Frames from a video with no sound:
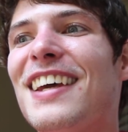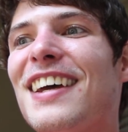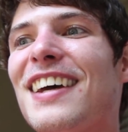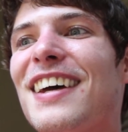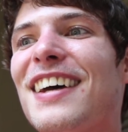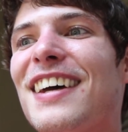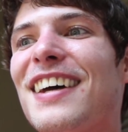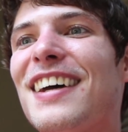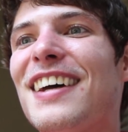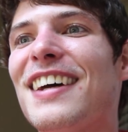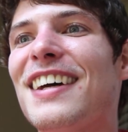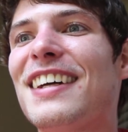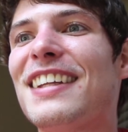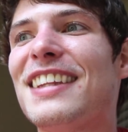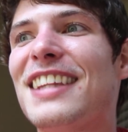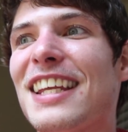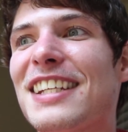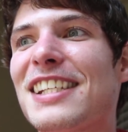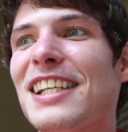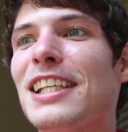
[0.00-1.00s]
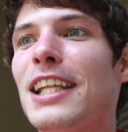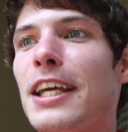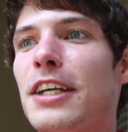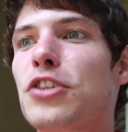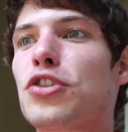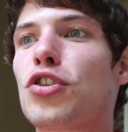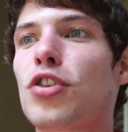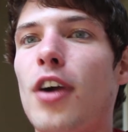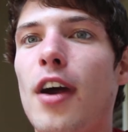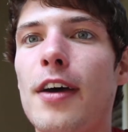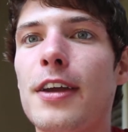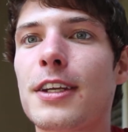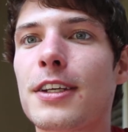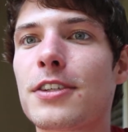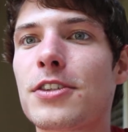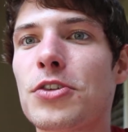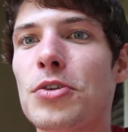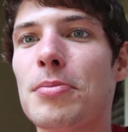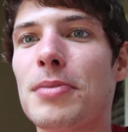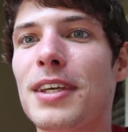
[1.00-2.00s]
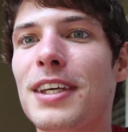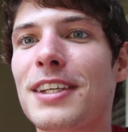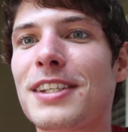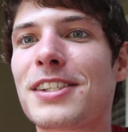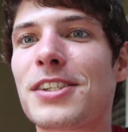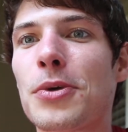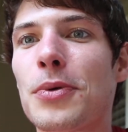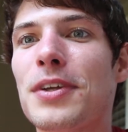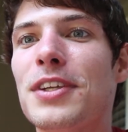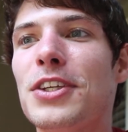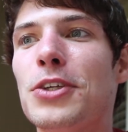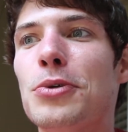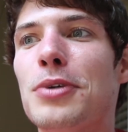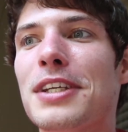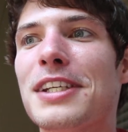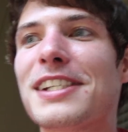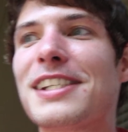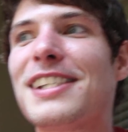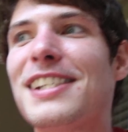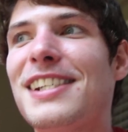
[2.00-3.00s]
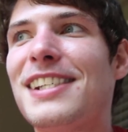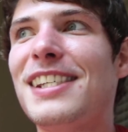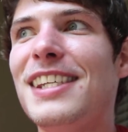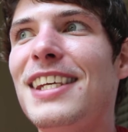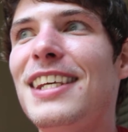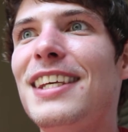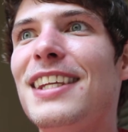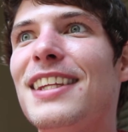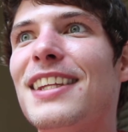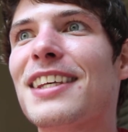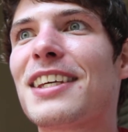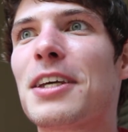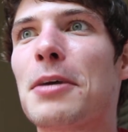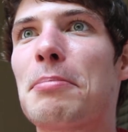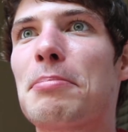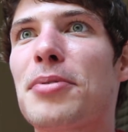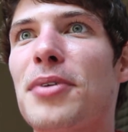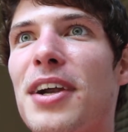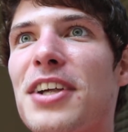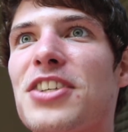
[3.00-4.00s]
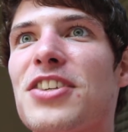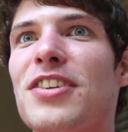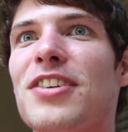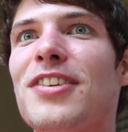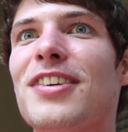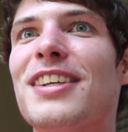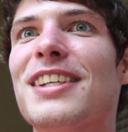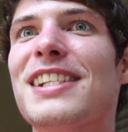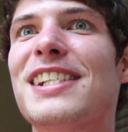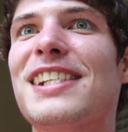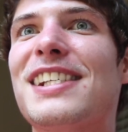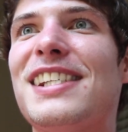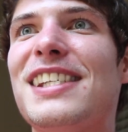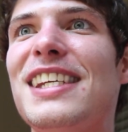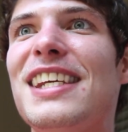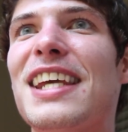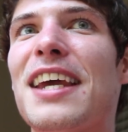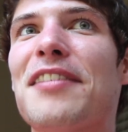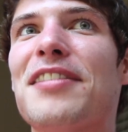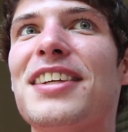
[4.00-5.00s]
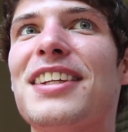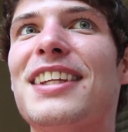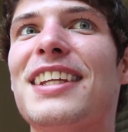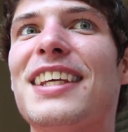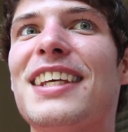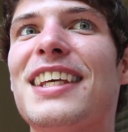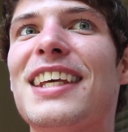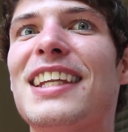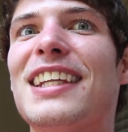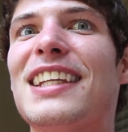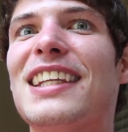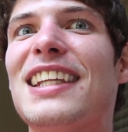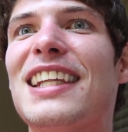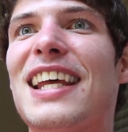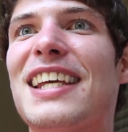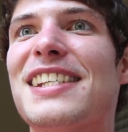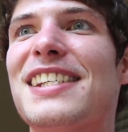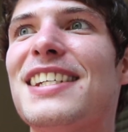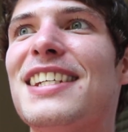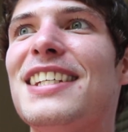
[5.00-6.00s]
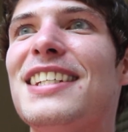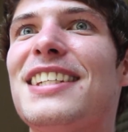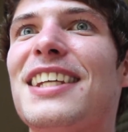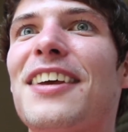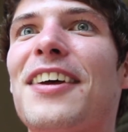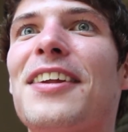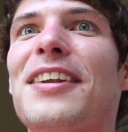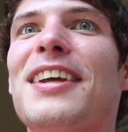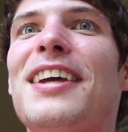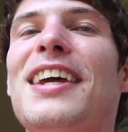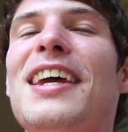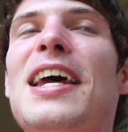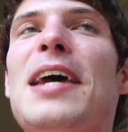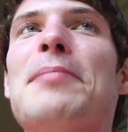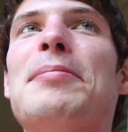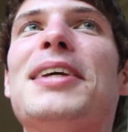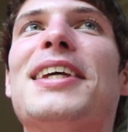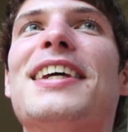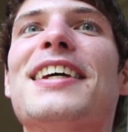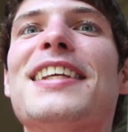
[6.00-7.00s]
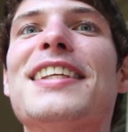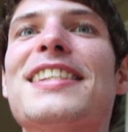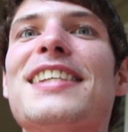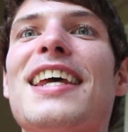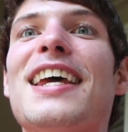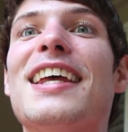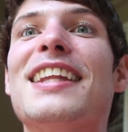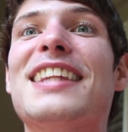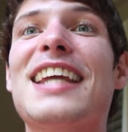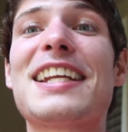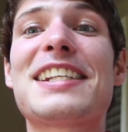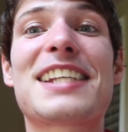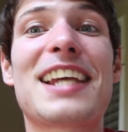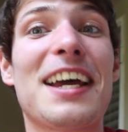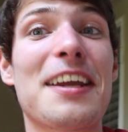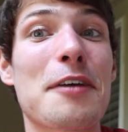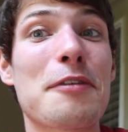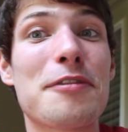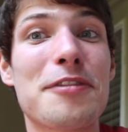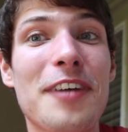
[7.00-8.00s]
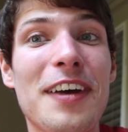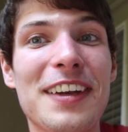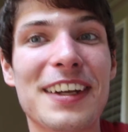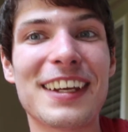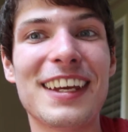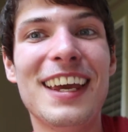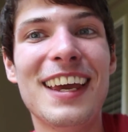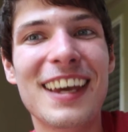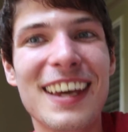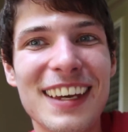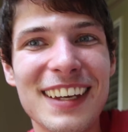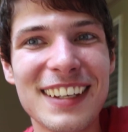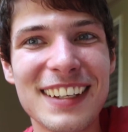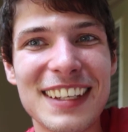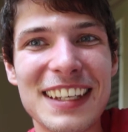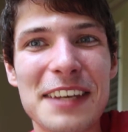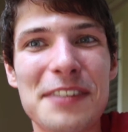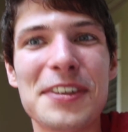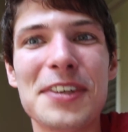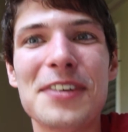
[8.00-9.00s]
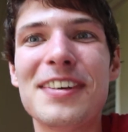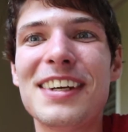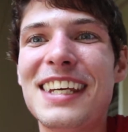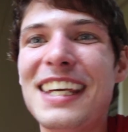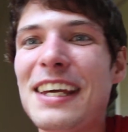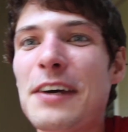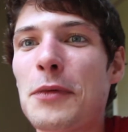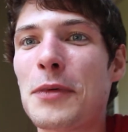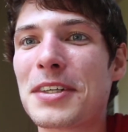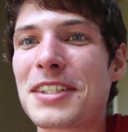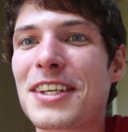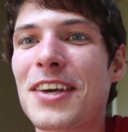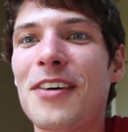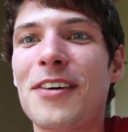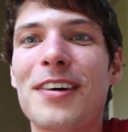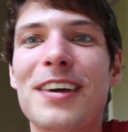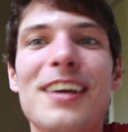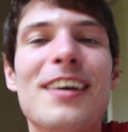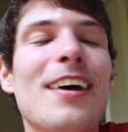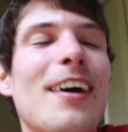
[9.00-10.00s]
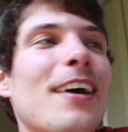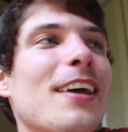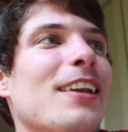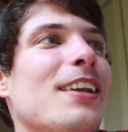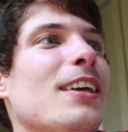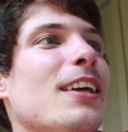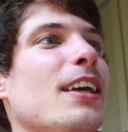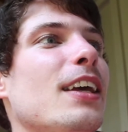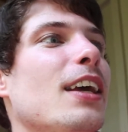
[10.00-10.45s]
That's electronic zooming in, so you can see the compression, you can see everything get less detailed, because that's kind of funny if you get what's going on.